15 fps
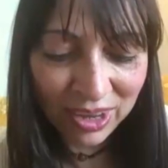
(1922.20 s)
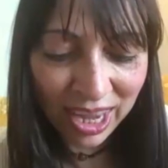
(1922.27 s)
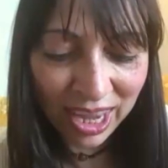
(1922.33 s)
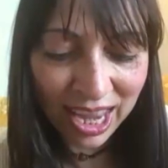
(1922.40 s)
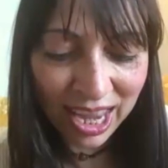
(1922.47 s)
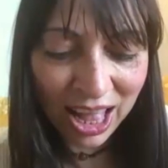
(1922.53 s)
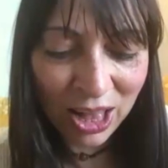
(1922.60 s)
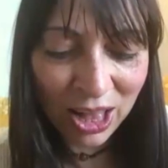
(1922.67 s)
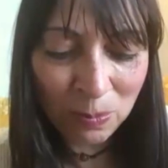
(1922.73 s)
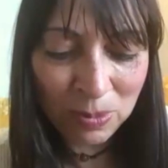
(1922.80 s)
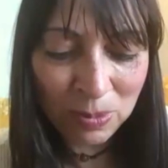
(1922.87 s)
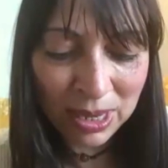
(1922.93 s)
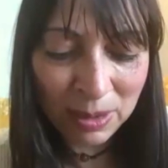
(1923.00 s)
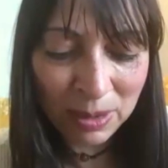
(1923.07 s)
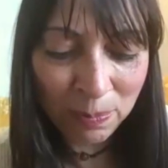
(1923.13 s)
Okay, I'll
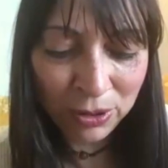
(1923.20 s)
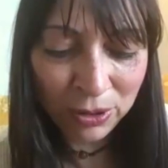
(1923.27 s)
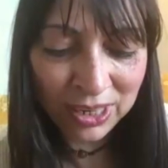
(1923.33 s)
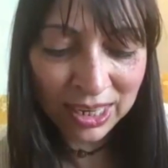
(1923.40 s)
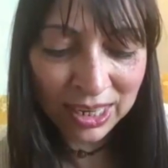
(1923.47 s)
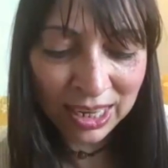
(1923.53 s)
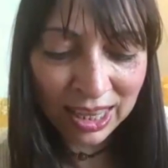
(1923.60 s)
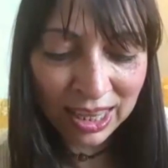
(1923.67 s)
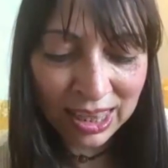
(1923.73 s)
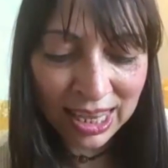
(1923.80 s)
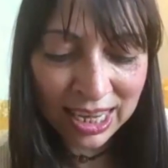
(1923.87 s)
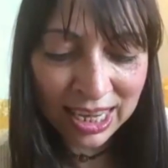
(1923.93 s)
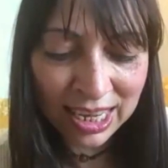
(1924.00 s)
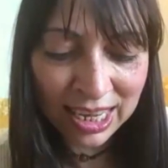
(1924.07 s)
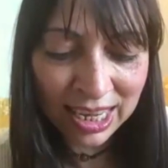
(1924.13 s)
be putting a
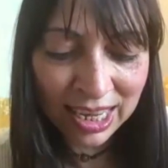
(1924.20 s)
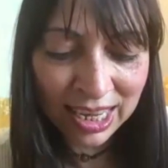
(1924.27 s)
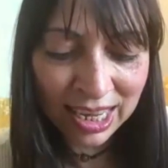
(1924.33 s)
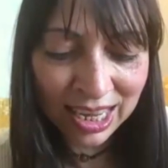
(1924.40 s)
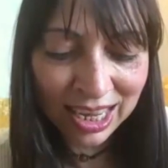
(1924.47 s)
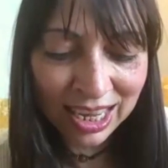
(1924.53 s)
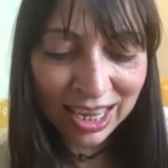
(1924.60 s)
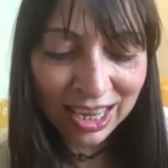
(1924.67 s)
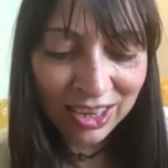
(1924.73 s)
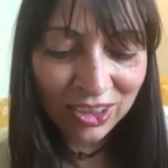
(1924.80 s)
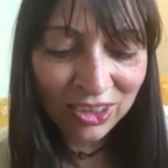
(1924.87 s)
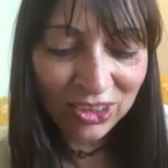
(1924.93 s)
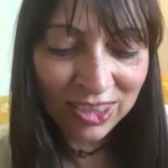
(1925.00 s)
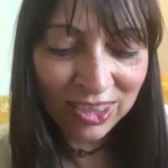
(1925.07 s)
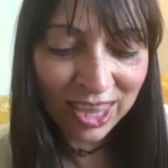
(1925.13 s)
link
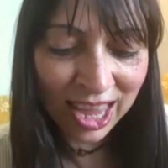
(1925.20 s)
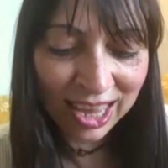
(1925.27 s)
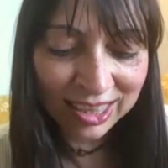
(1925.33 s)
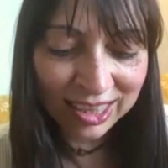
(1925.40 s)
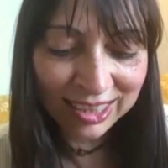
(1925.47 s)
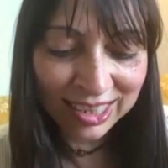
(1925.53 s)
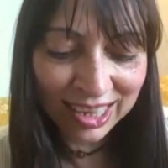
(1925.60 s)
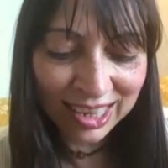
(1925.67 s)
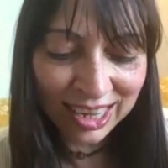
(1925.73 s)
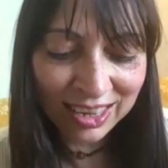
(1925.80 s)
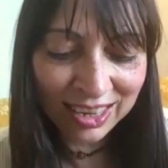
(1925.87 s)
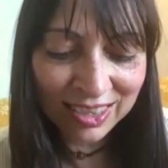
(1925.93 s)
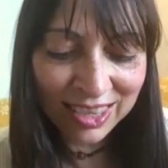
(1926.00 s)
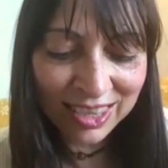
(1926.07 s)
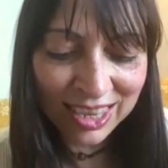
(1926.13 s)
to that
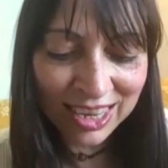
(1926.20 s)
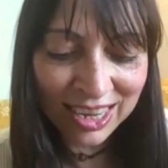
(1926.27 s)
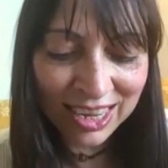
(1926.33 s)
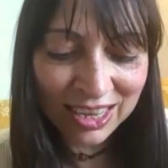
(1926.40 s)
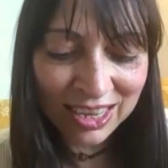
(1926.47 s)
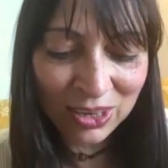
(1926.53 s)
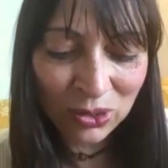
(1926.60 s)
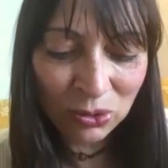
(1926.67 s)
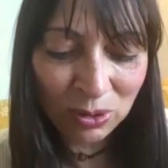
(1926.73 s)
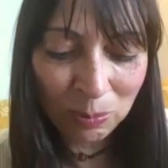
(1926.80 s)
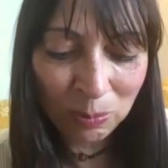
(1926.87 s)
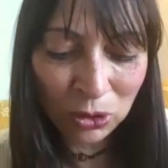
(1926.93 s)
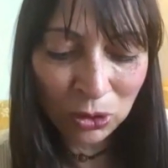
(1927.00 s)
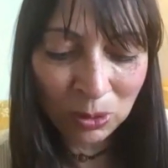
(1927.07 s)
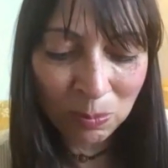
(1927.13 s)
in the
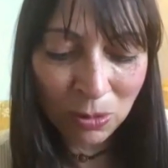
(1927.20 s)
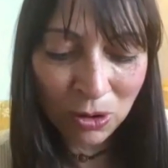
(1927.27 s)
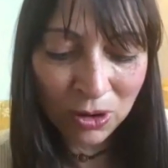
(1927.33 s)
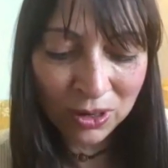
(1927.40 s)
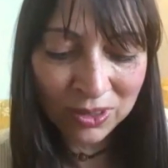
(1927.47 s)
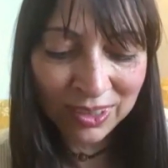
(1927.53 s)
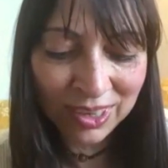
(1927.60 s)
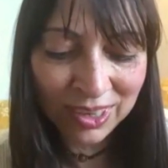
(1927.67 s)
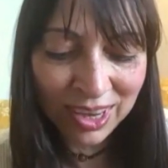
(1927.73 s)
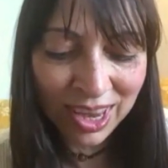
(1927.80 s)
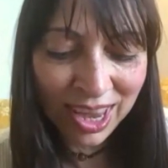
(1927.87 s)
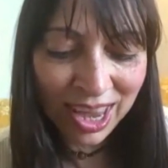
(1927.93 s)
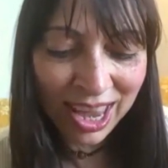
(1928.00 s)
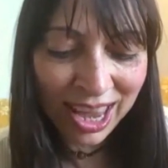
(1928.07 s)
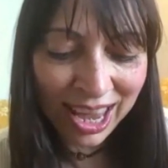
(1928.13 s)
description box.
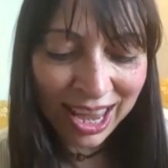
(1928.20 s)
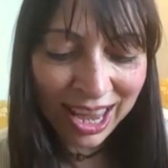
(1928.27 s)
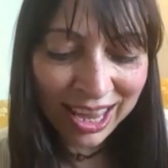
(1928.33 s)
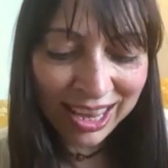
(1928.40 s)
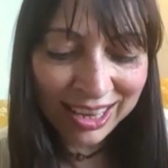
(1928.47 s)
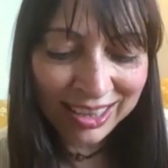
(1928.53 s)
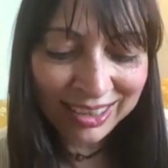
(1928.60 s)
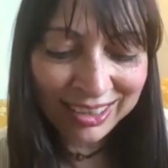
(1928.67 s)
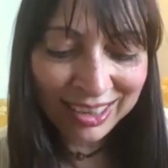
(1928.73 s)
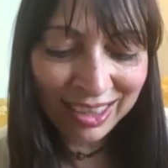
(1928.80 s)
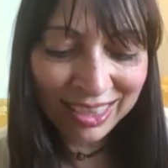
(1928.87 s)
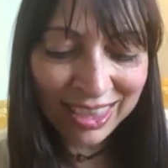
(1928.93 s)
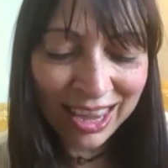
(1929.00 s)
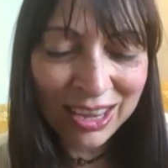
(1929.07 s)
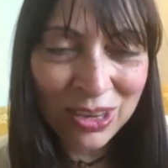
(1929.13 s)
And
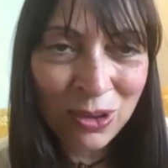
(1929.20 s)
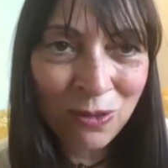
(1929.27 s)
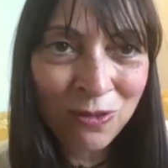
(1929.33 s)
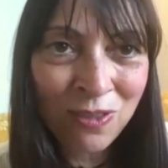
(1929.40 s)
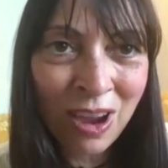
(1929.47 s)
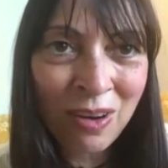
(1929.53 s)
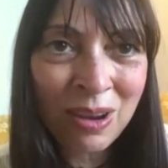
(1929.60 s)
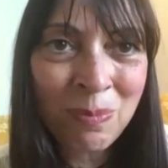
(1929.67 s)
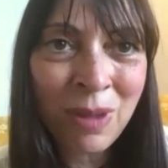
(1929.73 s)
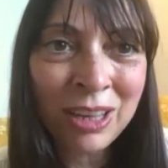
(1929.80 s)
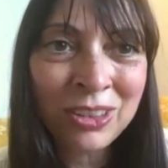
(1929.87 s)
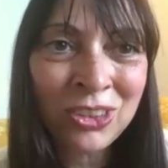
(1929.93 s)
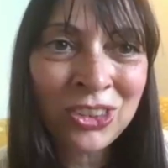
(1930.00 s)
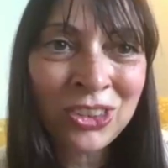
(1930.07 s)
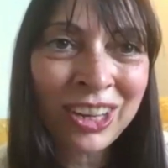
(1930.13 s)
thank you very
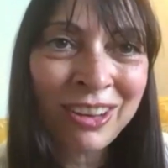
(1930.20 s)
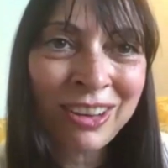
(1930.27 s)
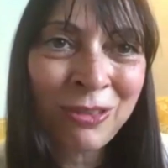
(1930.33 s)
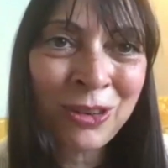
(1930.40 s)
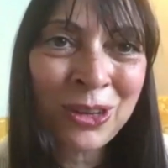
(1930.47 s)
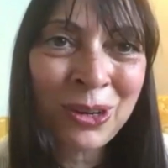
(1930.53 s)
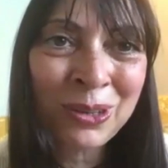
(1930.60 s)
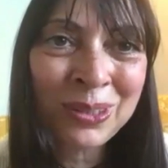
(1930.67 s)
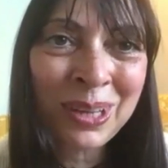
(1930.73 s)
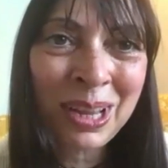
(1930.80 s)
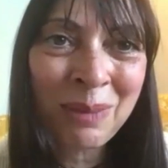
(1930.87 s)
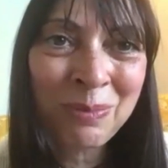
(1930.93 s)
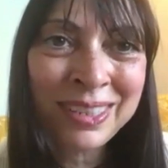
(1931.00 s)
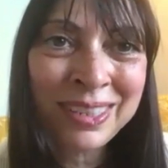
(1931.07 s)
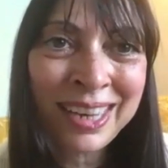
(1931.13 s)
much for your
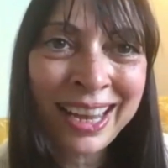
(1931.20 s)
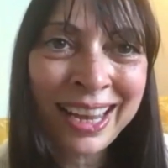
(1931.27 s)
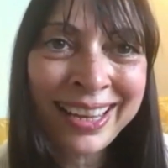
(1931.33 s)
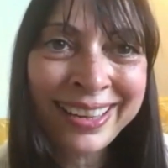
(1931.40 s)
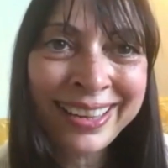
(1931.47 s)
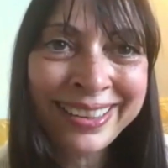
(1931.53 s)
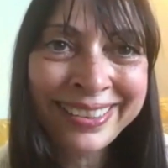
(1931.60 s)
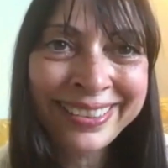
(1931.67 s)
time today.